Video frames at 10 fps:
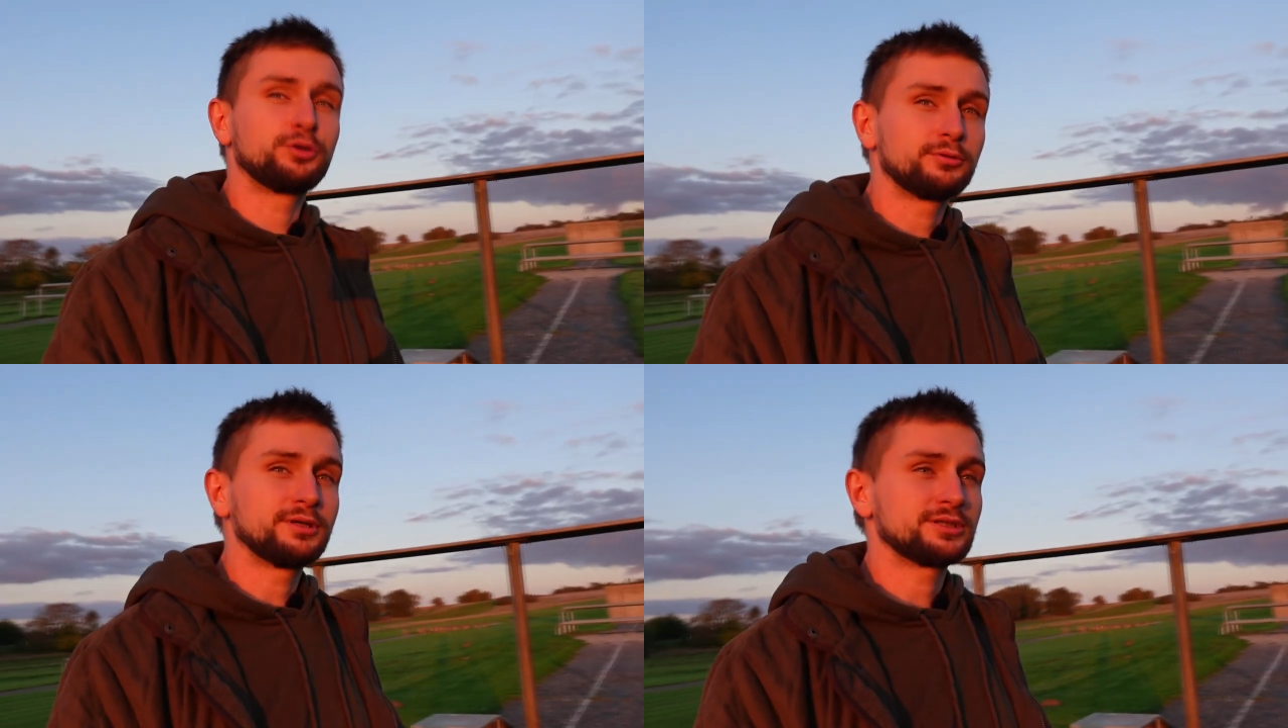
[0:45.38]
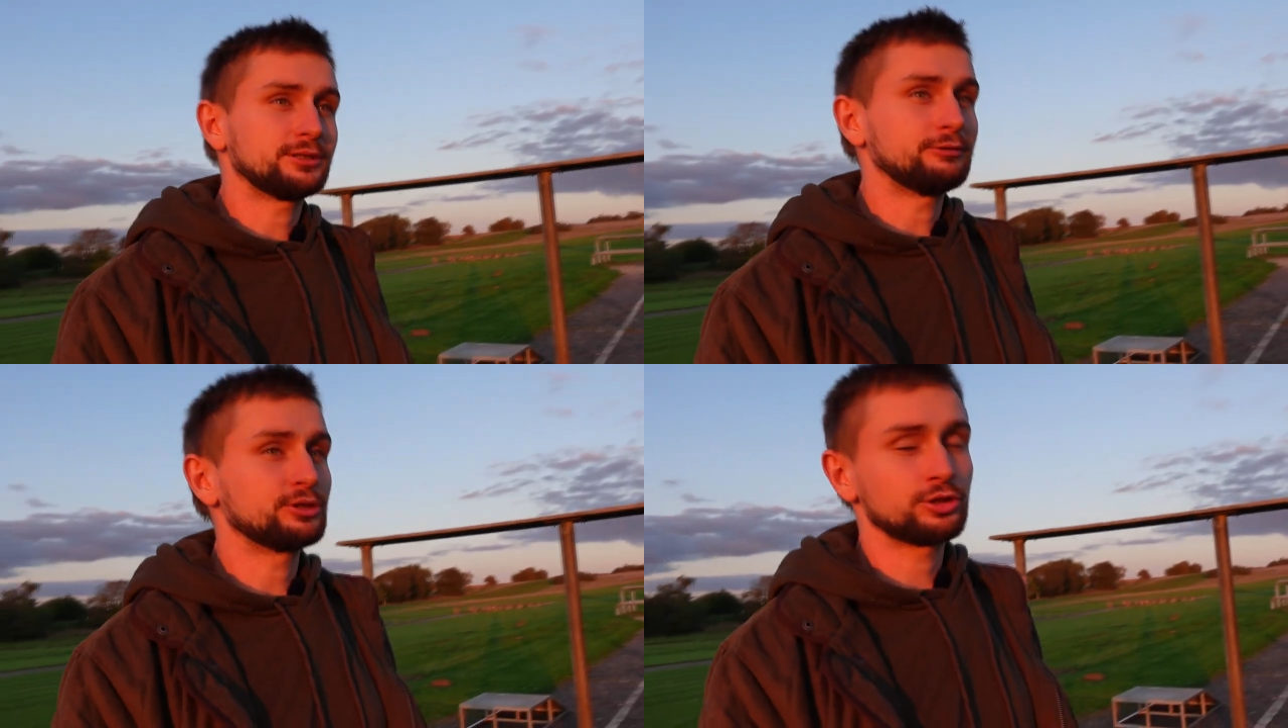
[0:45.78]
do it
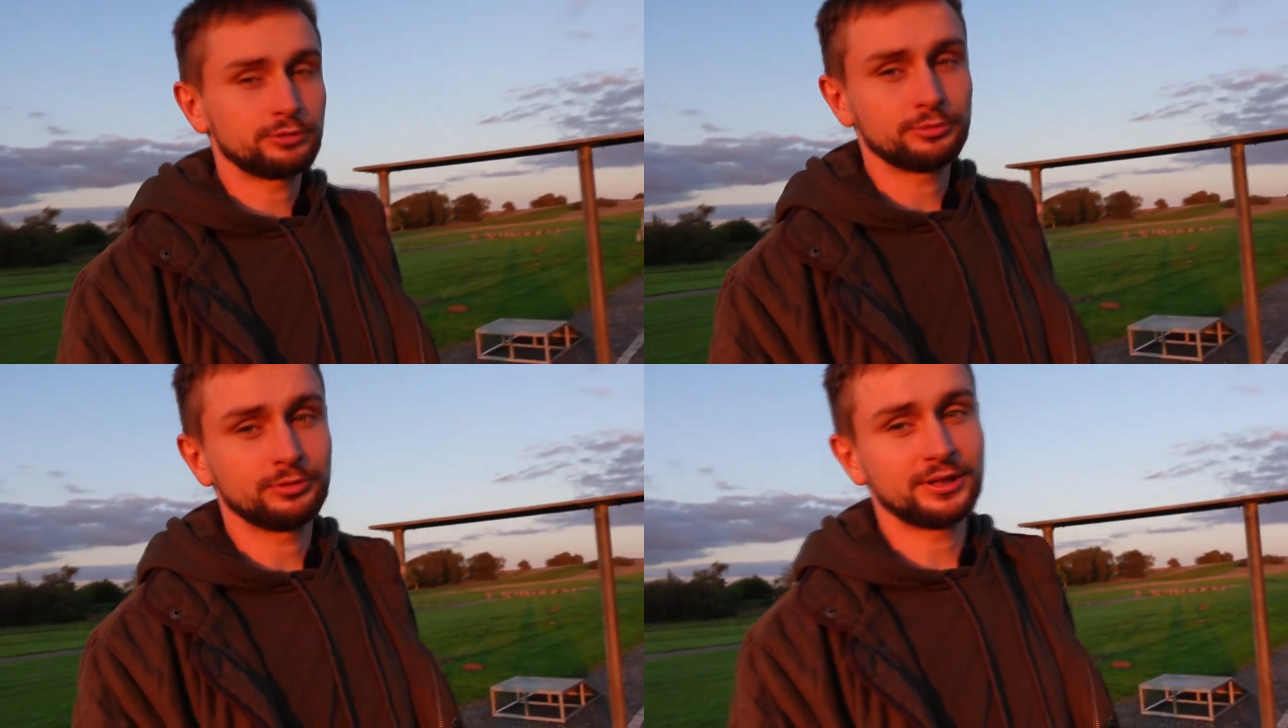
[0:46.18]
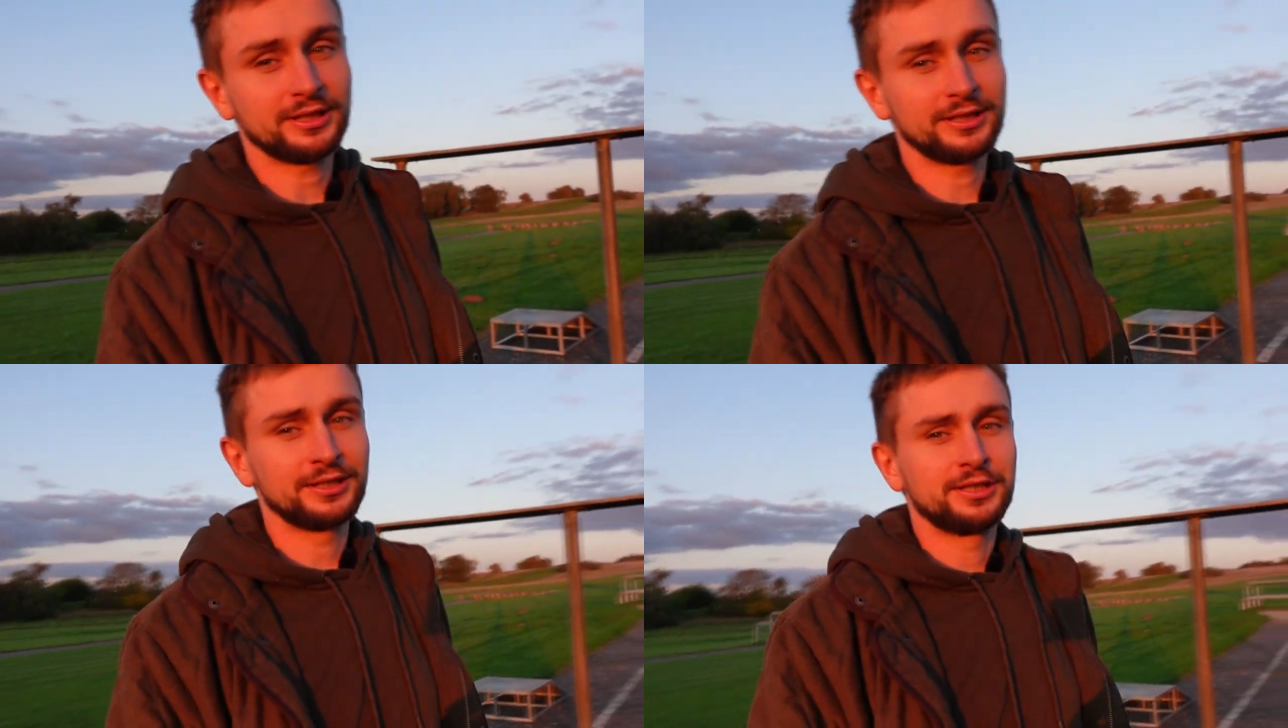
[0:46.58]
so I will show you
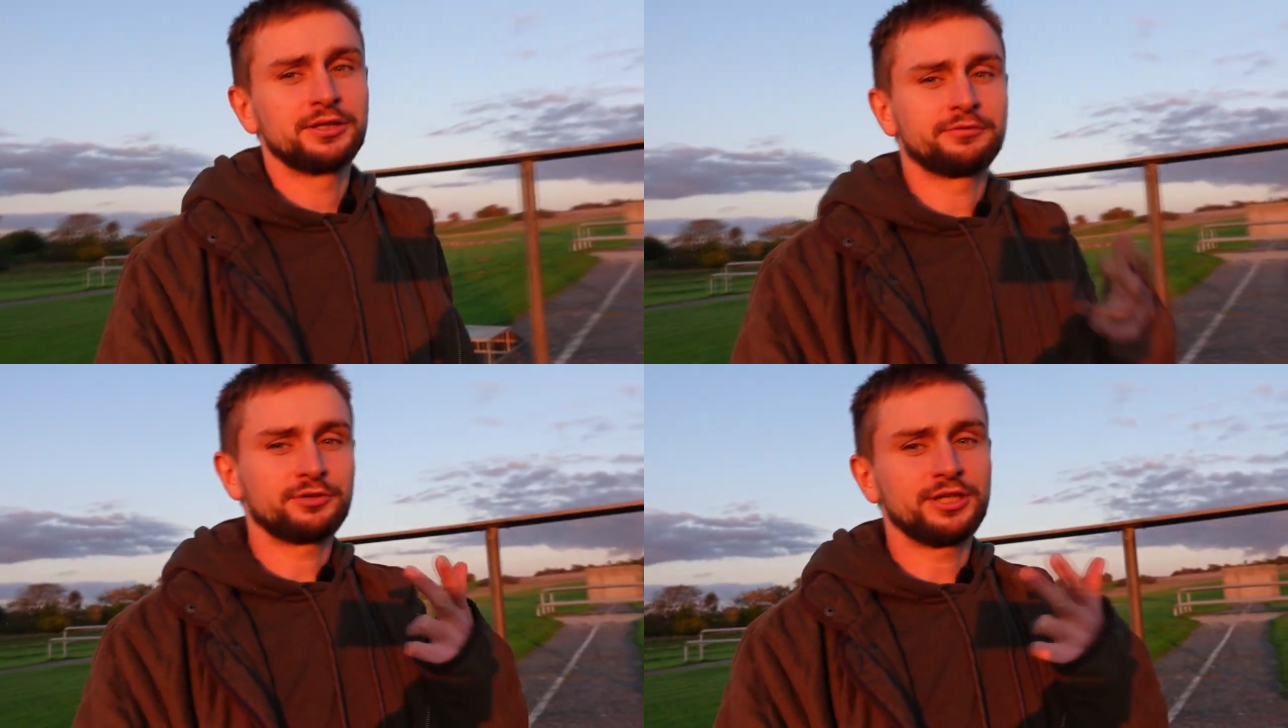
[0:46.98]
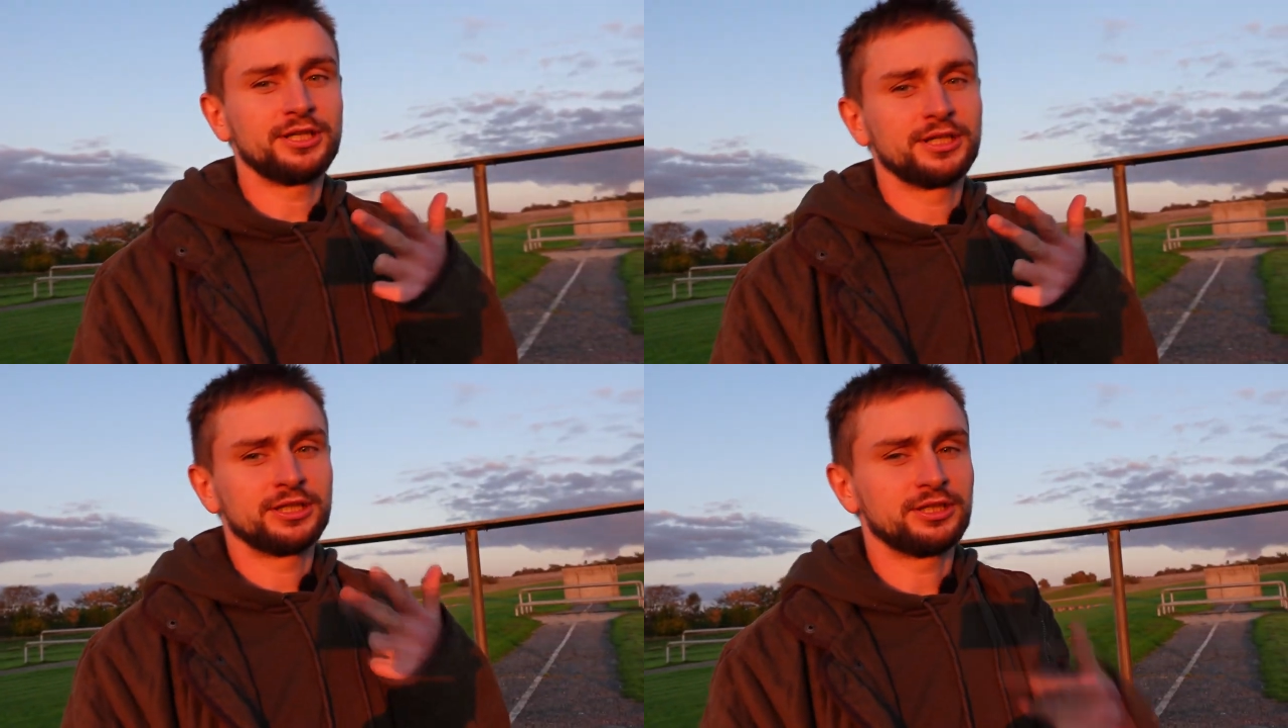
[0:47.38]
today
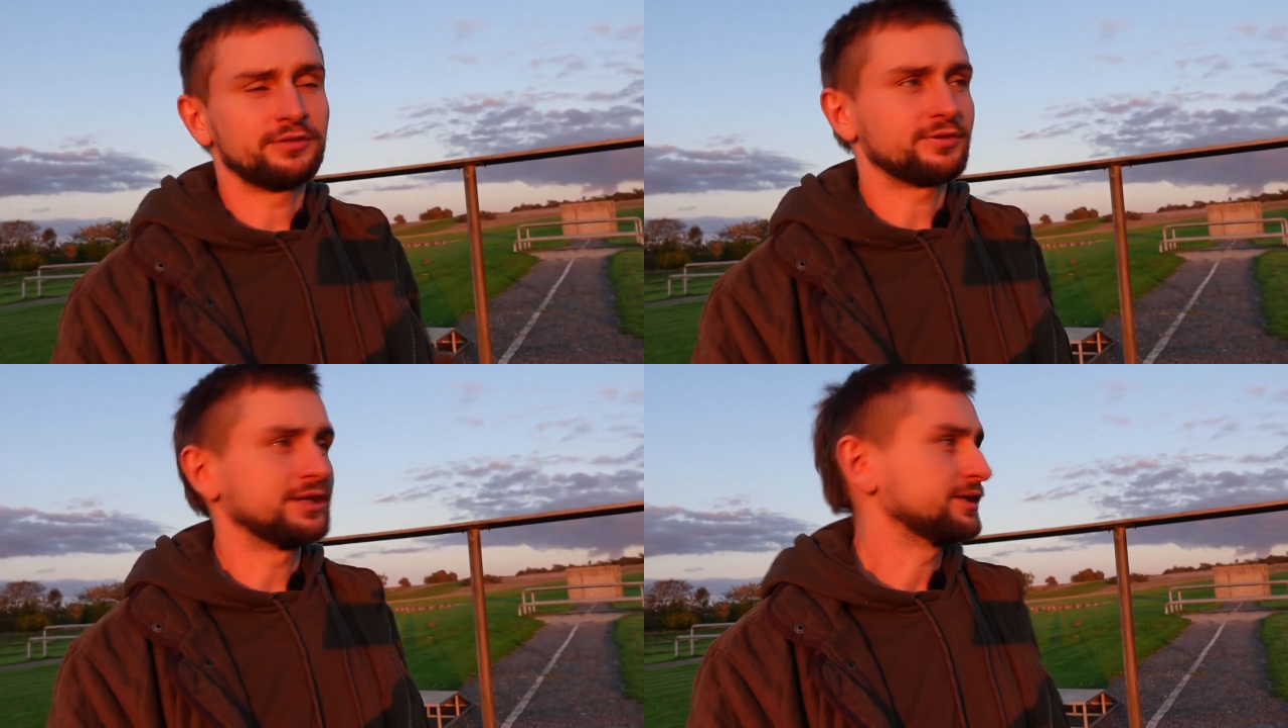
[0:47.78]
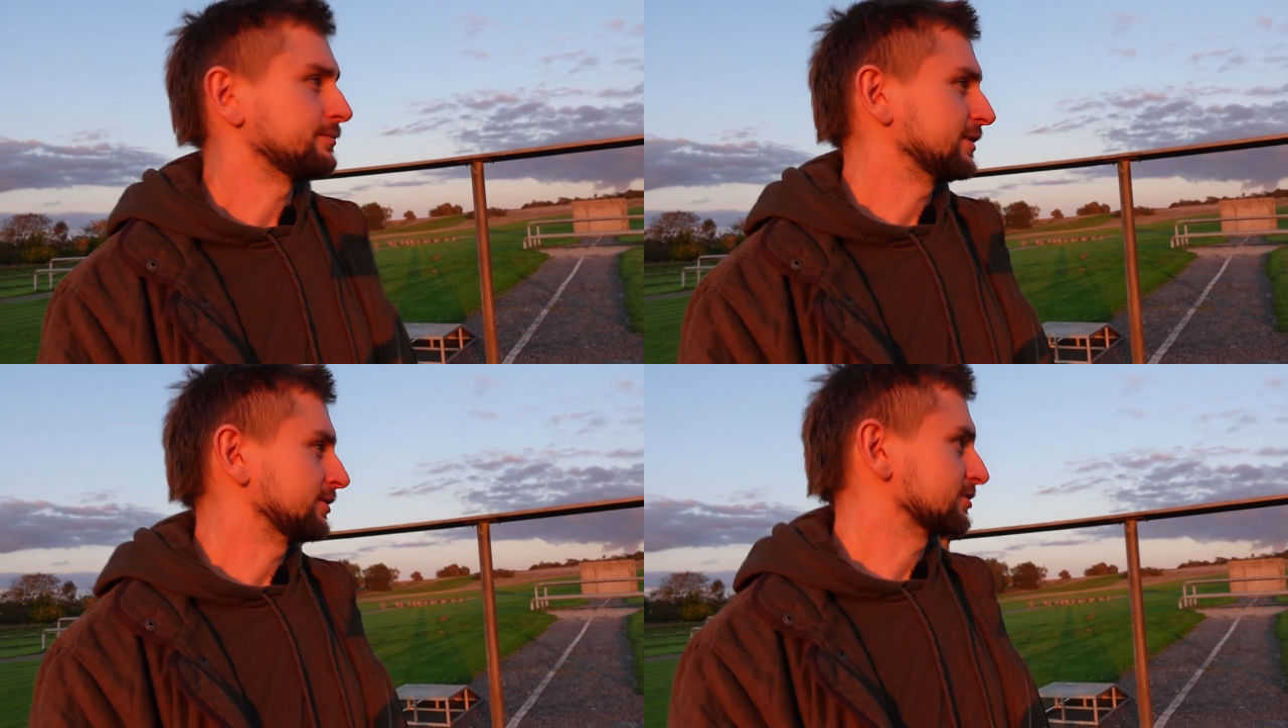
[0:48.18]
three different
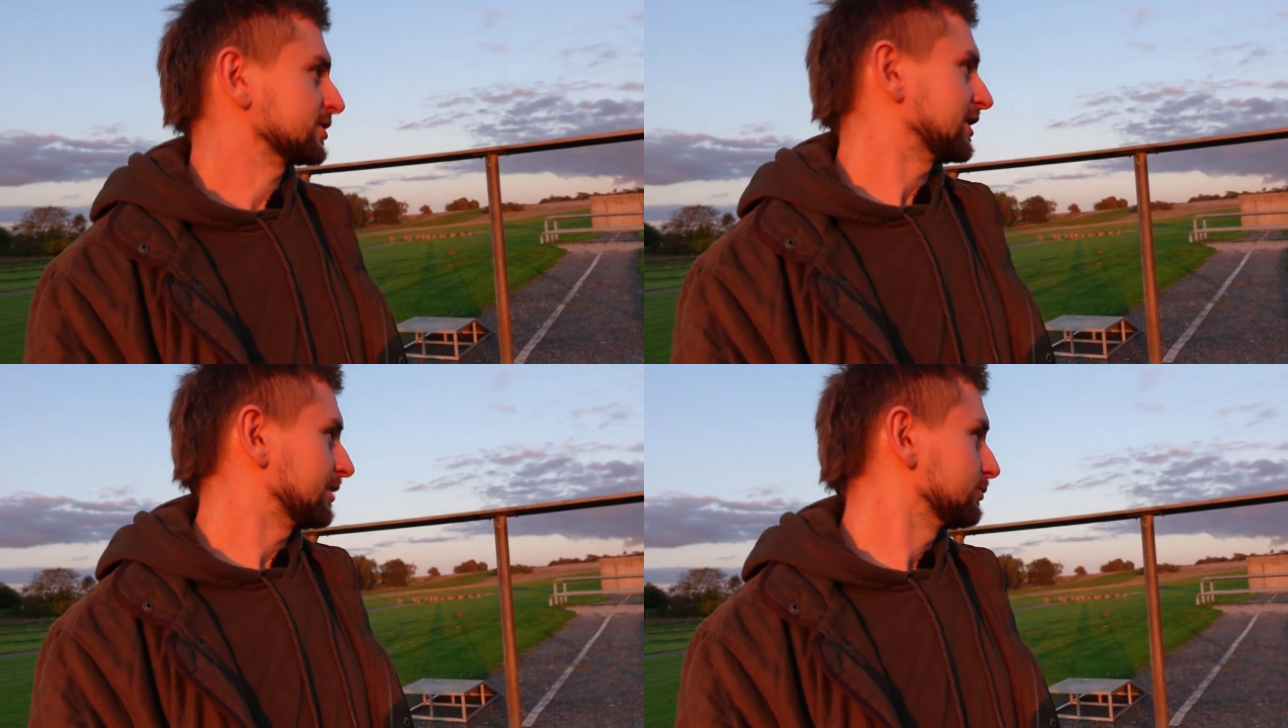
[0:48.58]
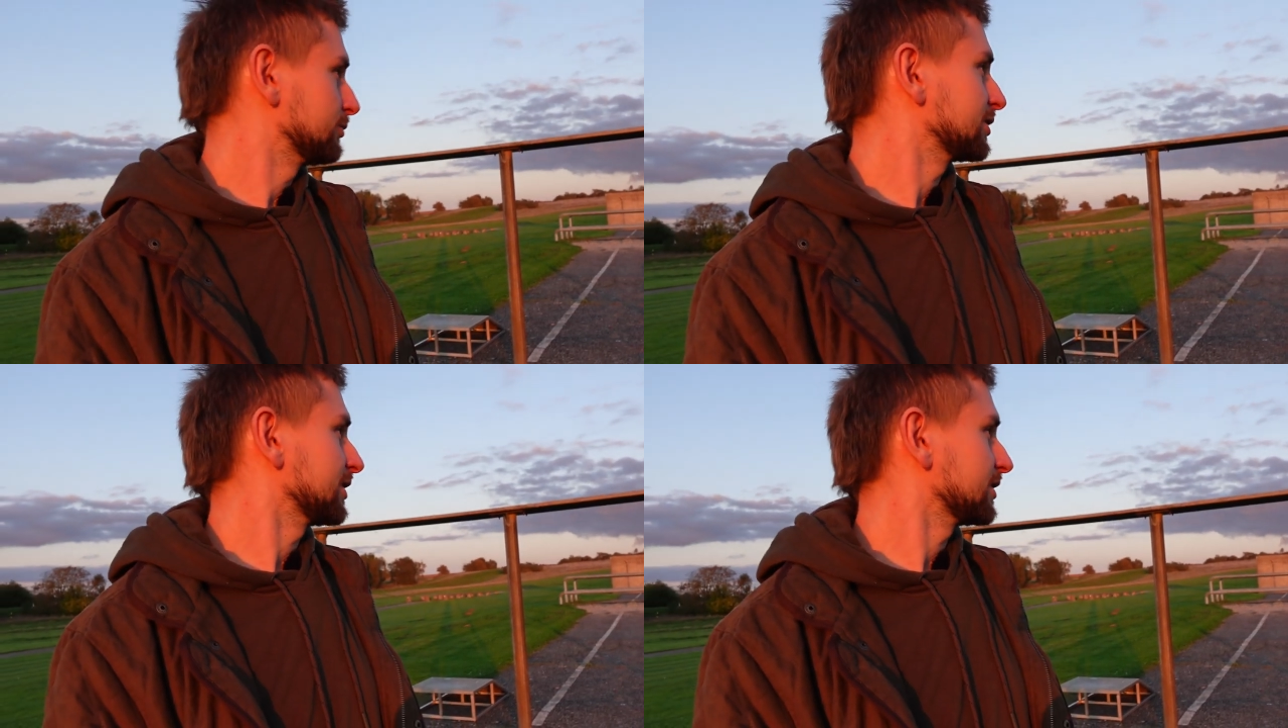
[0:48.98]
methods how
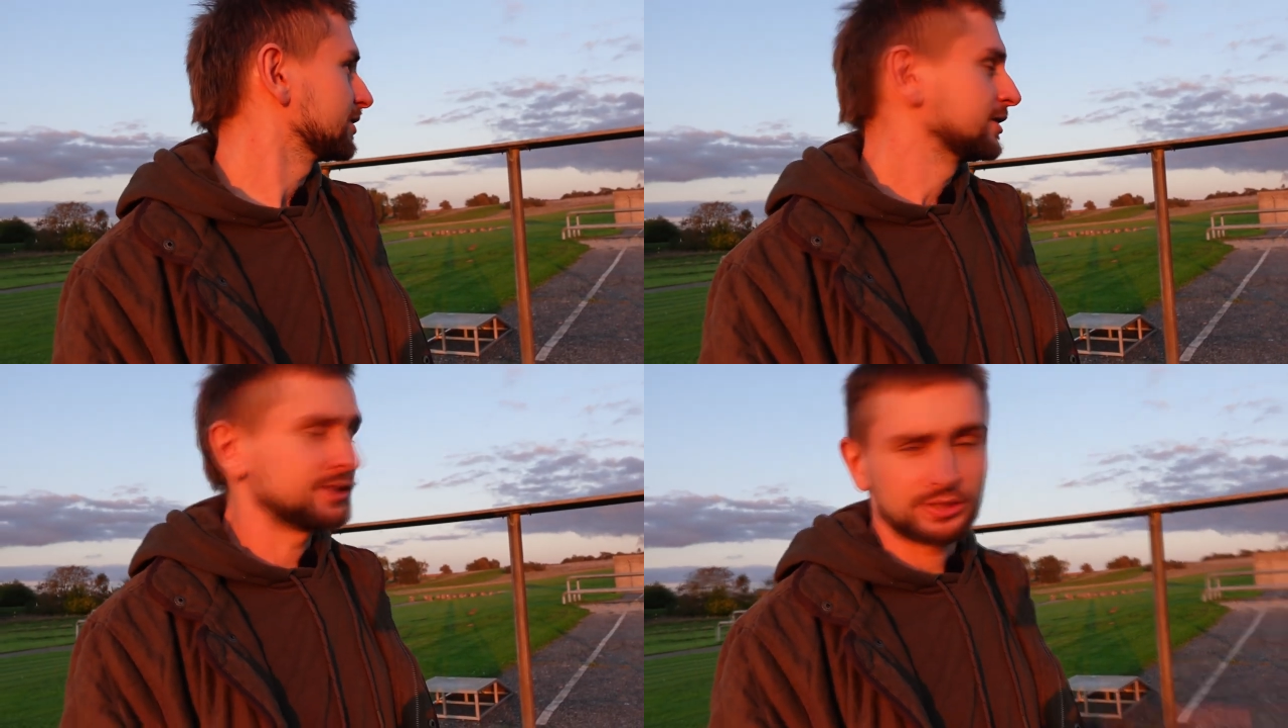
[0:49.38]
you can